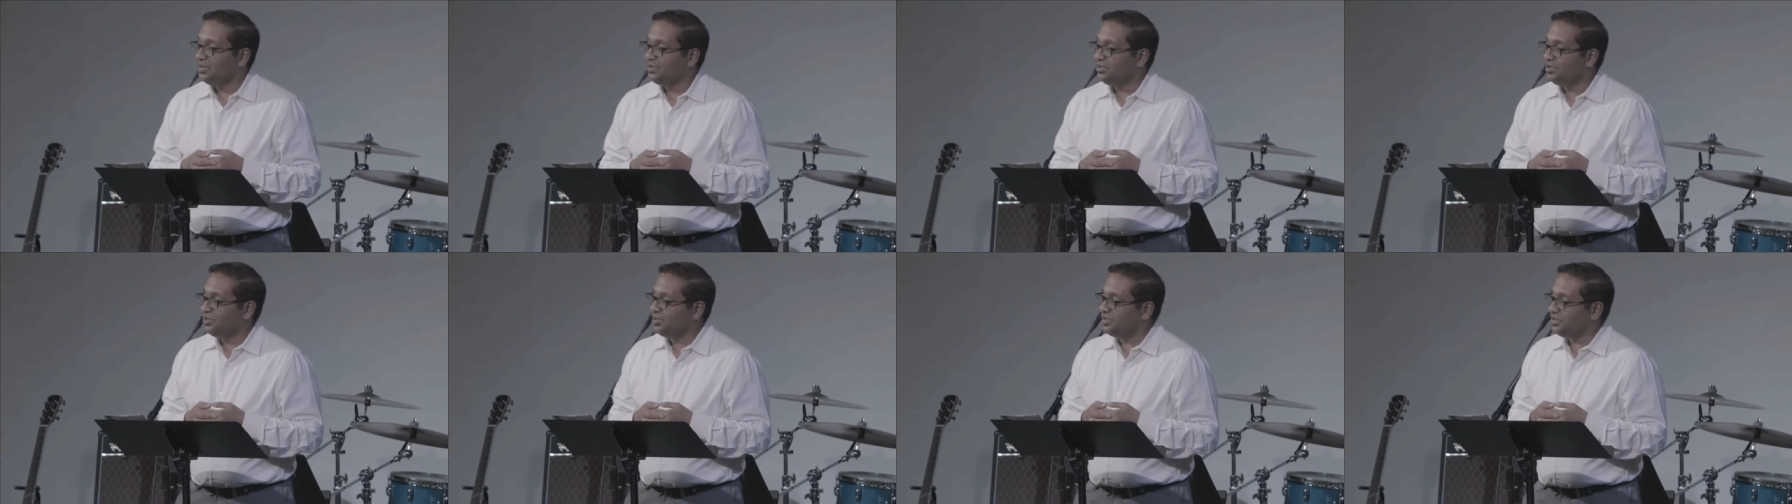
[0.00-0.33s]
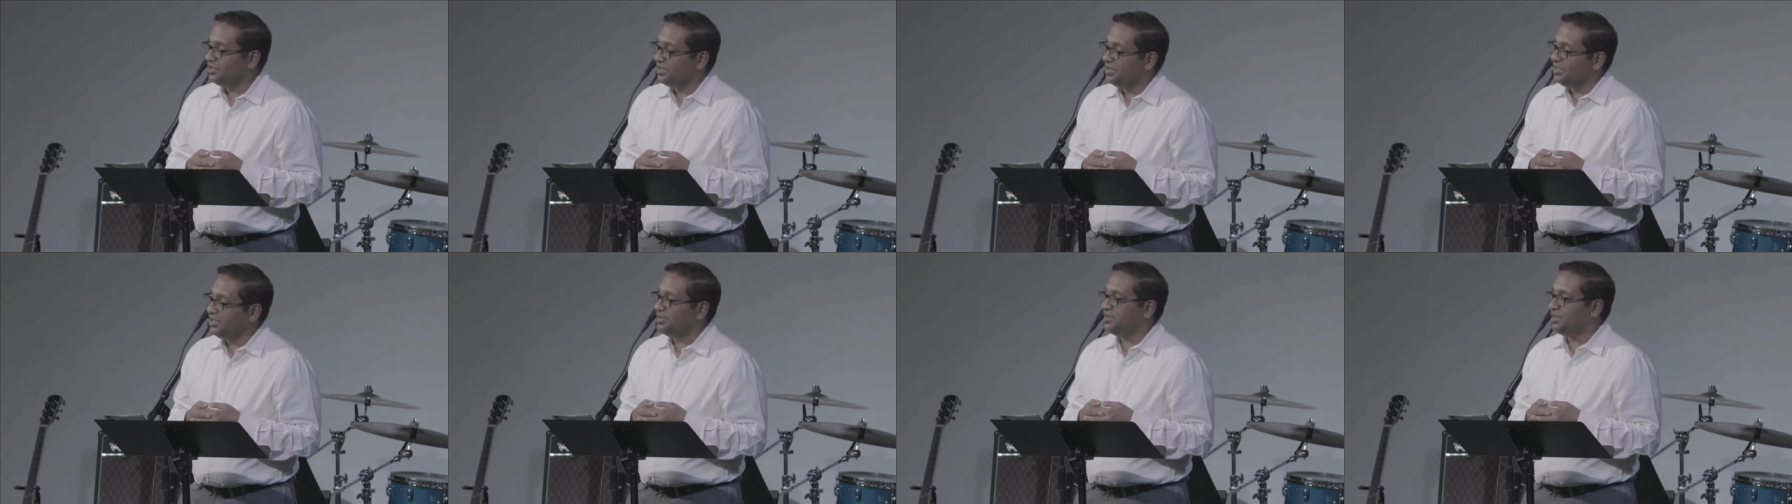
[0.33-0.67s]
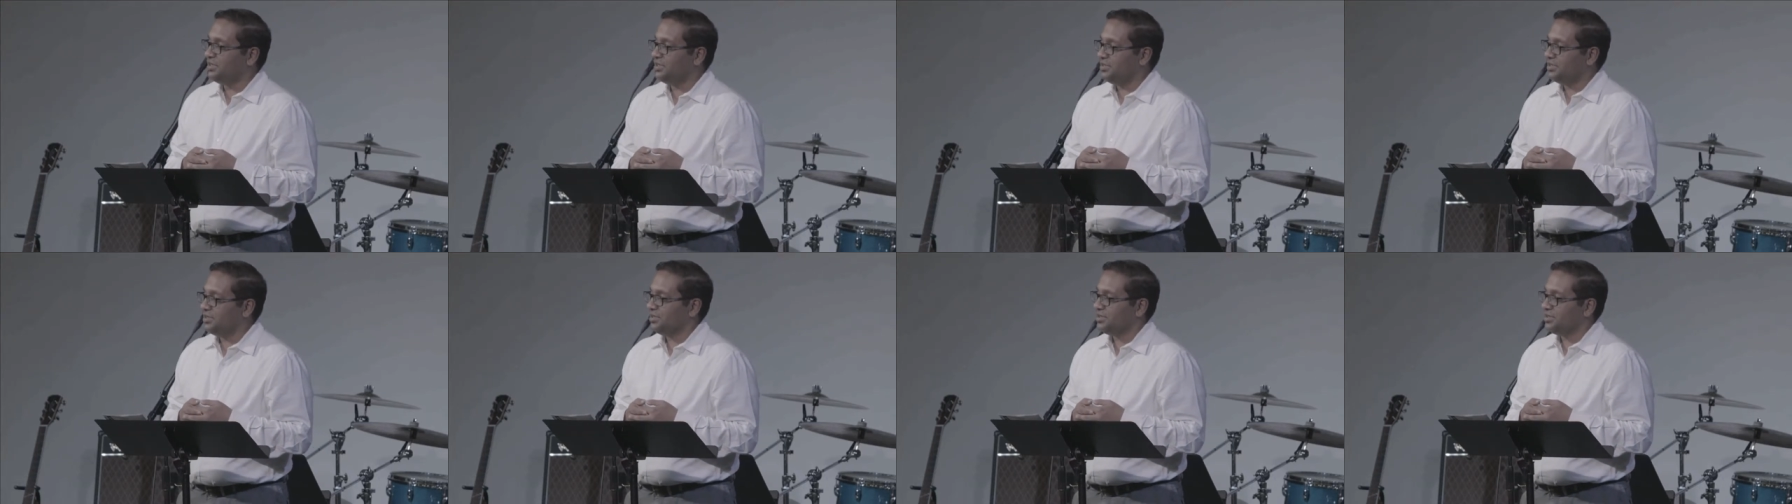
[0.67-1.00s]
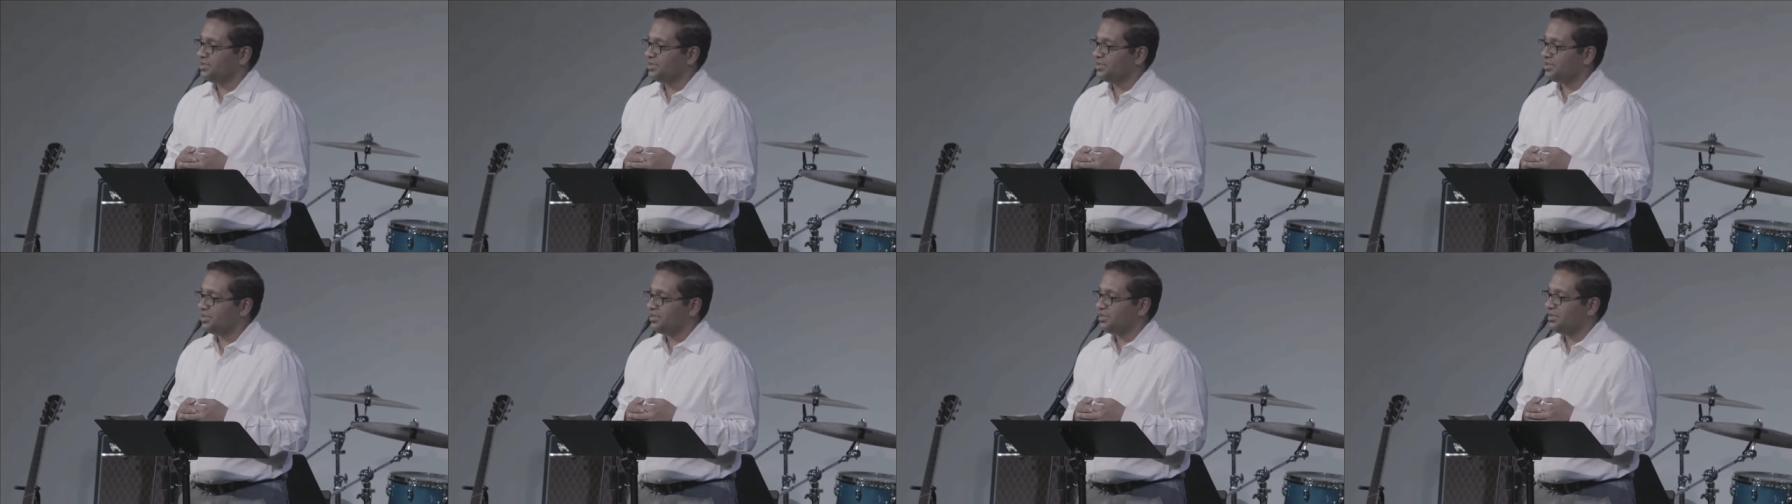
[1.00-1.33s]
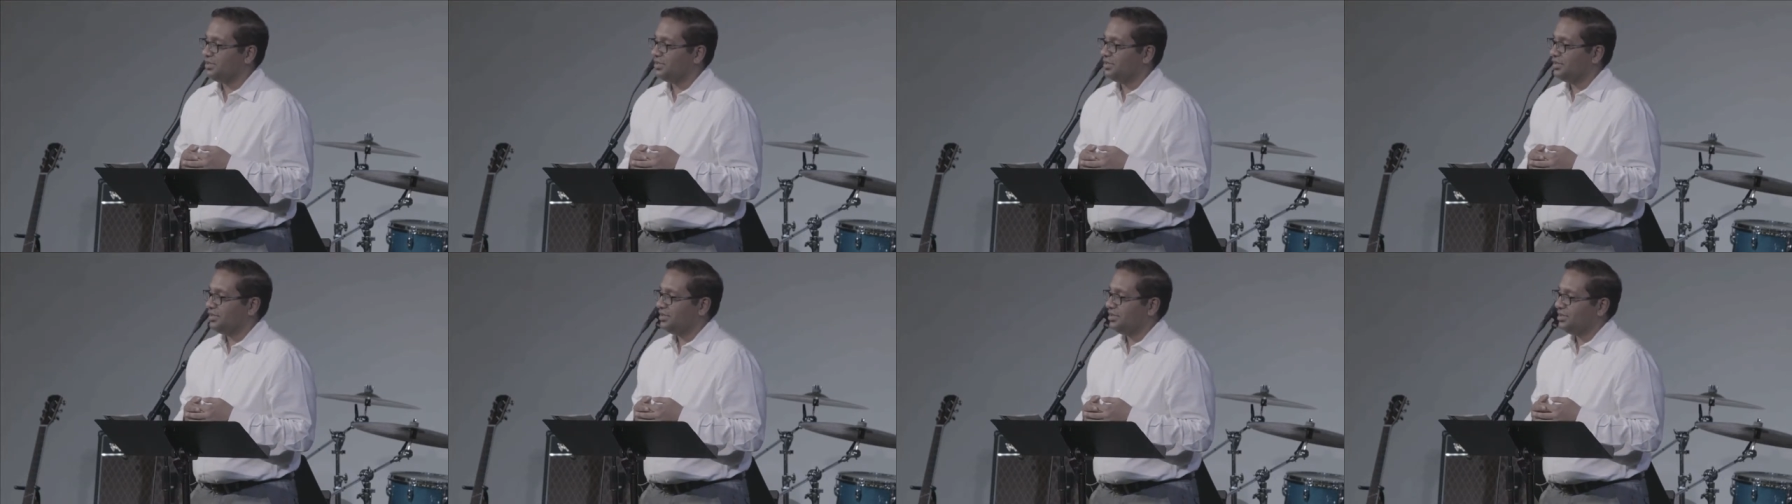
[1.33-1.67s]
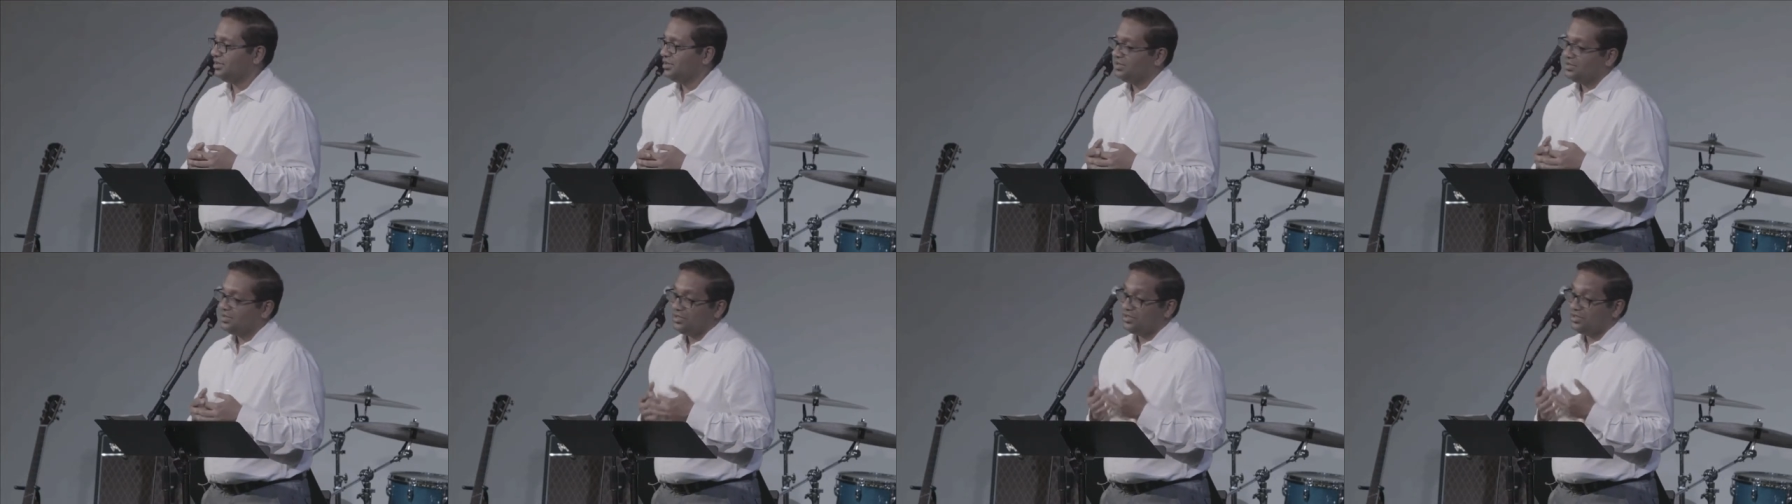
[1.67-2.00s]
To see Jesus
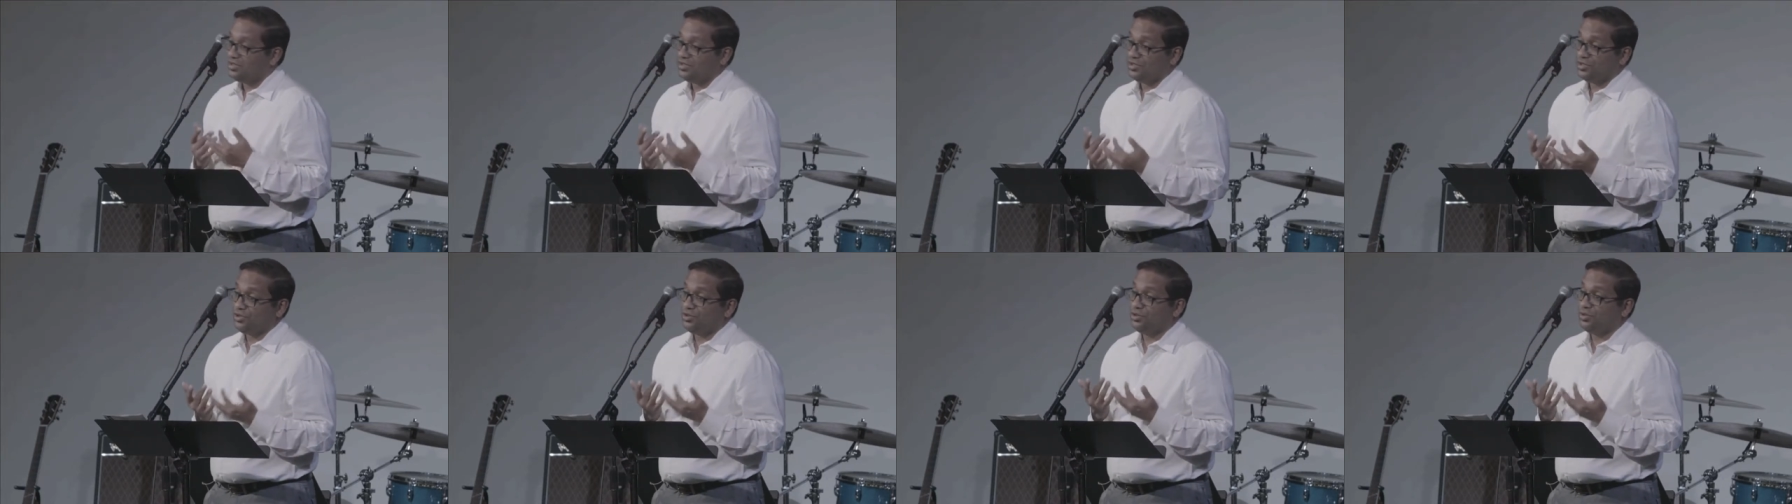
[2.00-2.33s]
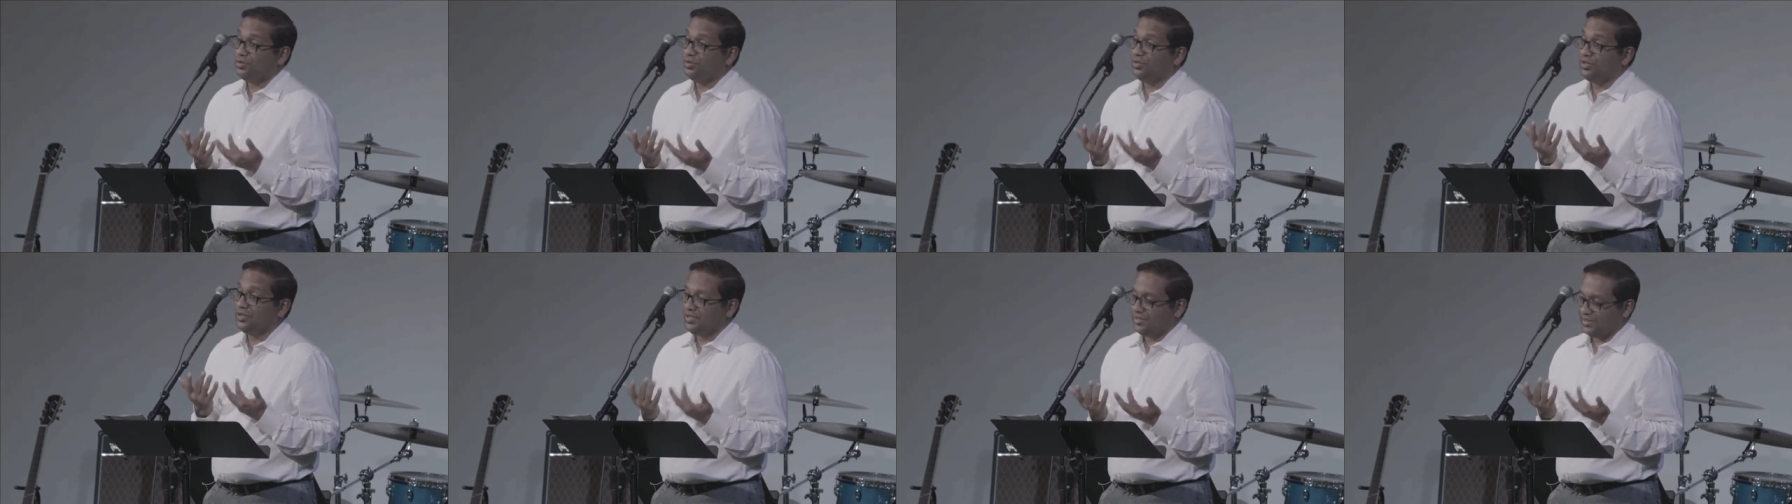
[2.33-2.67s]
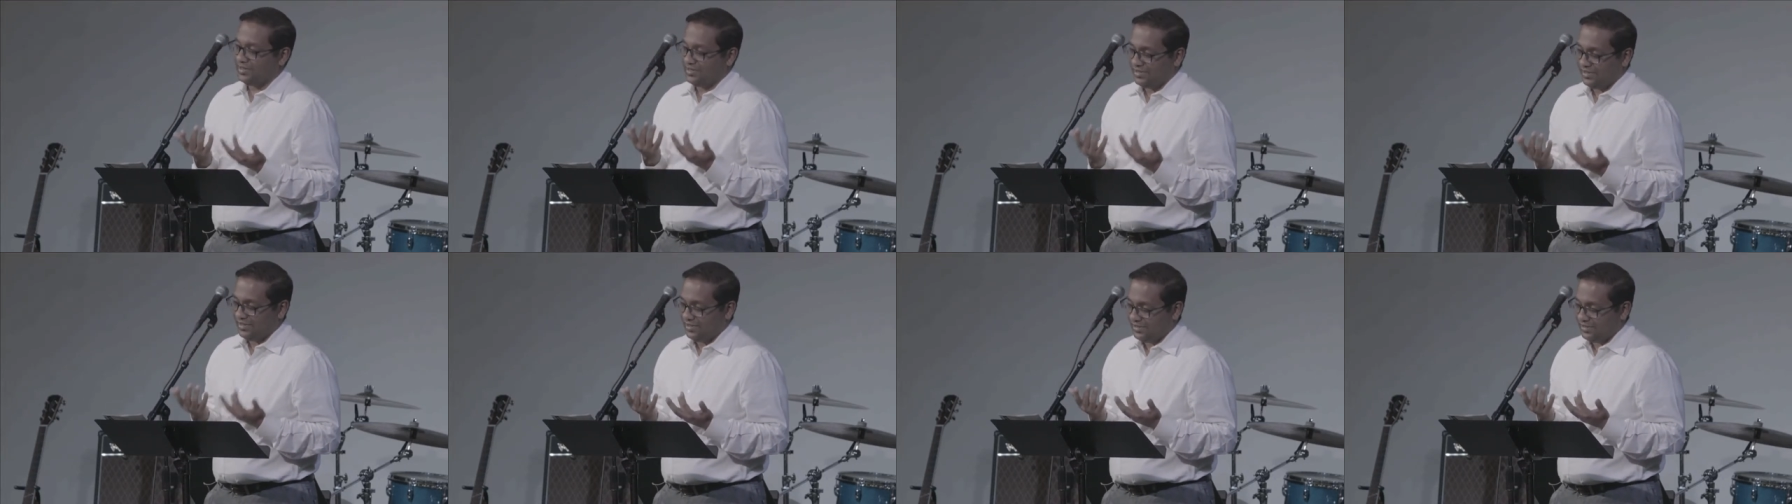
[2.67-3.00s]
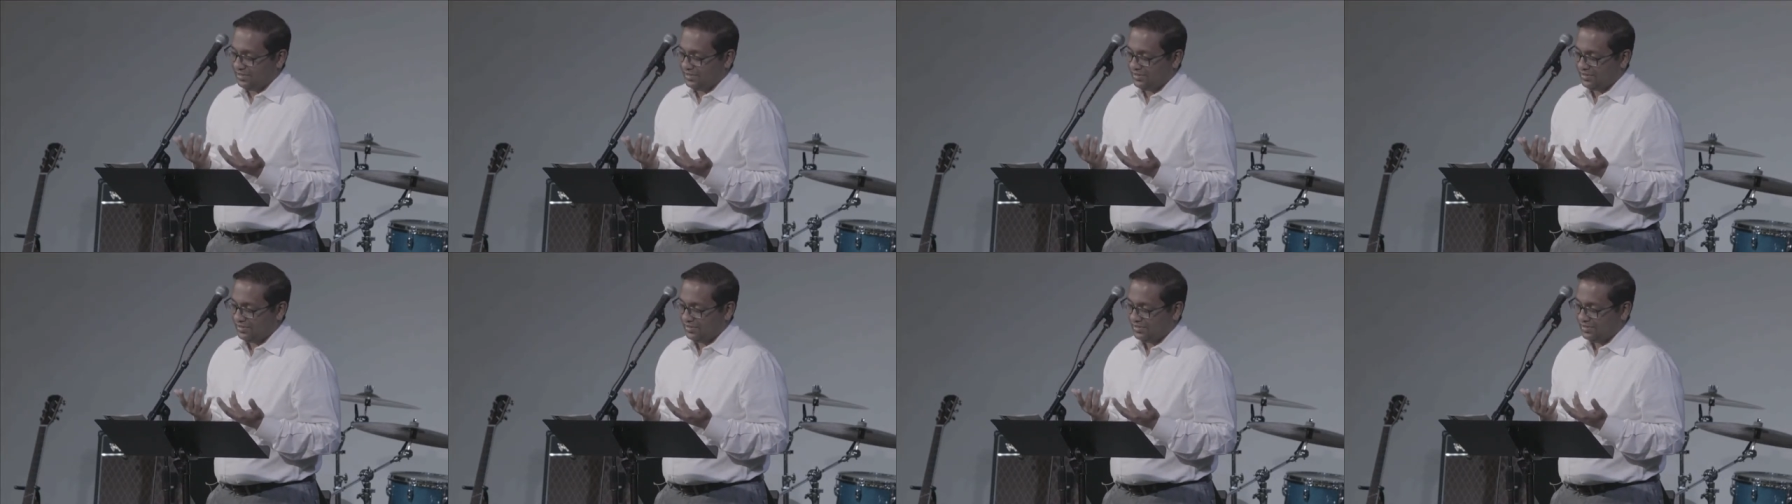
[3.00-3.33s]
is to truly see.